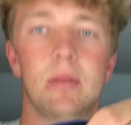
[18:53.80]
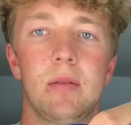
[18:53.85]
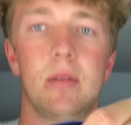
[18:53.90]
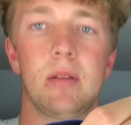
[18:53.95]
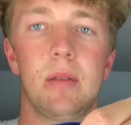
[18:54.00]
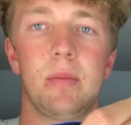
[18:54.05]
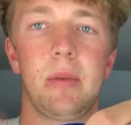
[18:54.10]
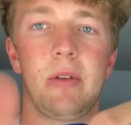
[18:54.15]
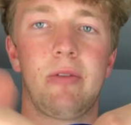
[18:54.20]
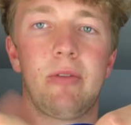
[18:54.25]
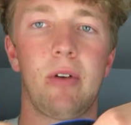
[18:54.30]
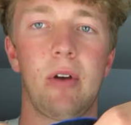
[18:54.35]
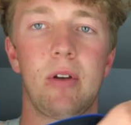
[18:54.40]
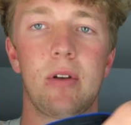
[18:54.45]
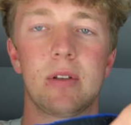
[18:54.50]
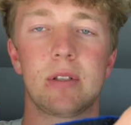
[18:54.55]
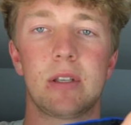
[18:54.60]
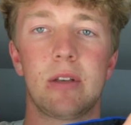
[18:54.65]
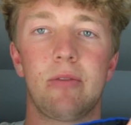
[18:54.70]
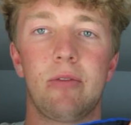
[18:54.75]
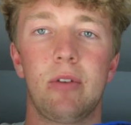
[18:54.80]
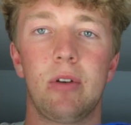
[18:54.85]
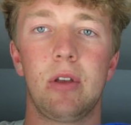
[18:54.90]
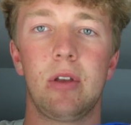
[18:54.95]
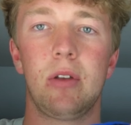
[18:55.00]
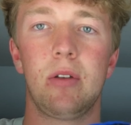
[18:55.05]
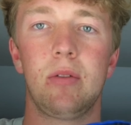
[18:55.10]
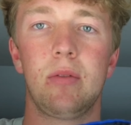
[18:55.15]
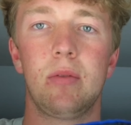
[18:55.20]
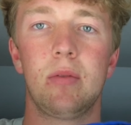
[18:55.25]
Let me focus it for
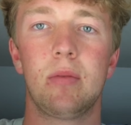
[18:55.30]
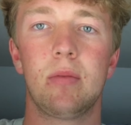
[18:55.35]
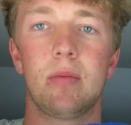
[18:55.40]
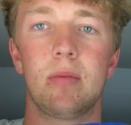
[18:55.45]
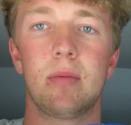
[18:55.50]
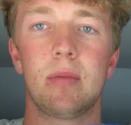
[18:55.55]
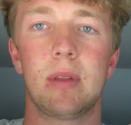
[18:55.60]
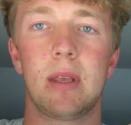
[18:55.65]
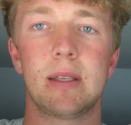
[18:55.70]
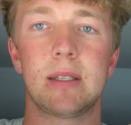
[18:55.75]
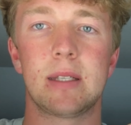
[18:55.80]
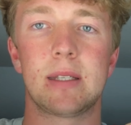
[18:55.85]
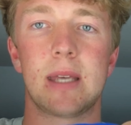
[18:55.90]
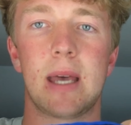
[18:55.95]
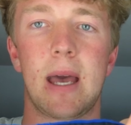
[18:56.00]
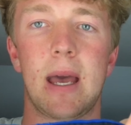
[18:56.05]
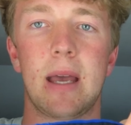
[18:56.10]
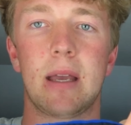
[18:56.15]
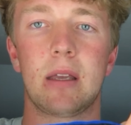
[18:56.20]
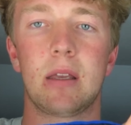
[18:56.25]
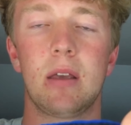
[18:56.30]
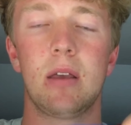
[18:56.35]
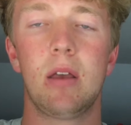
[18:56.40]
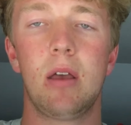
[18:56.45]
you. There's a tag.